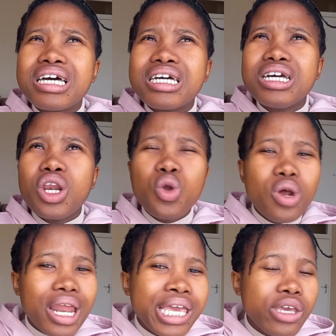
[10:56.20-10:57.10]
look
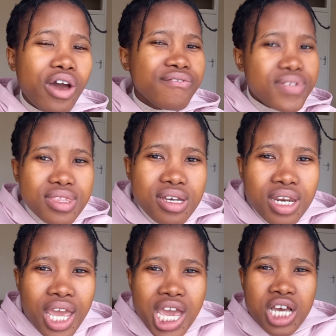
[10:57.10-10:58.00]
like you have thin
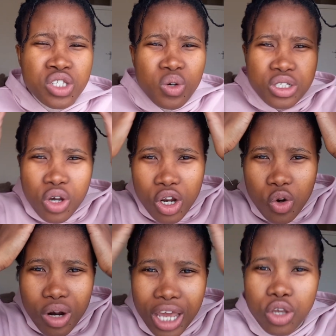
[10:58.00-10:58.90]
hair. So it's gonna look
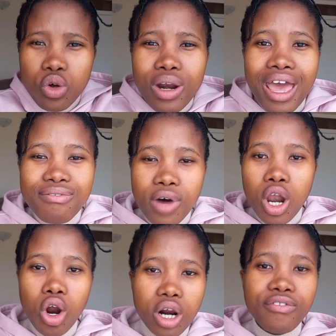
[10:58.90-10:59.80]
like you don't have a lot
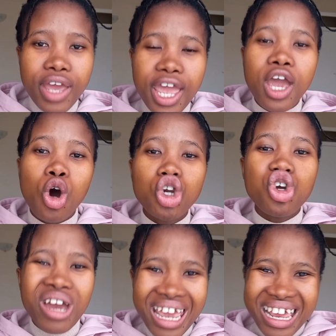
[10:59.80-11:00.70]
of hair on your
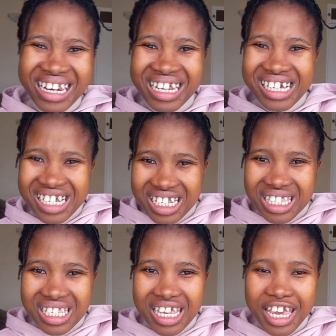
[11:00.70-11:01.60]
head, you
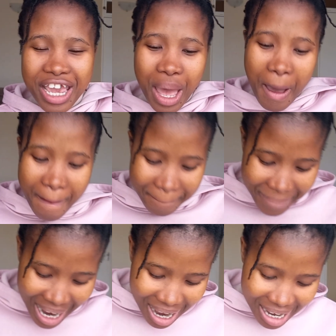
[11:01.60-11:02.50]
see.
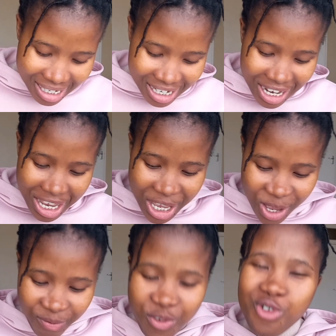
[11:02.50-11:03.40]
But
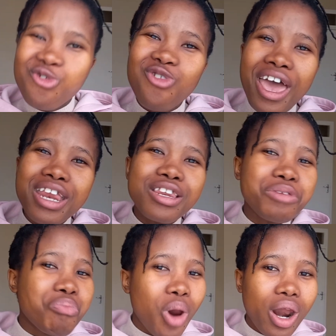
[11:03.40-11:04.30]
if you find
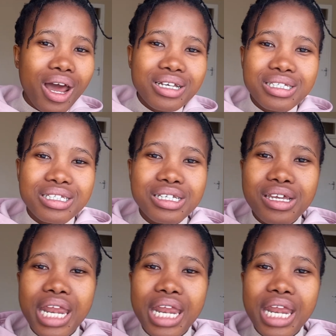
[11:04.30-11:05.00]
products that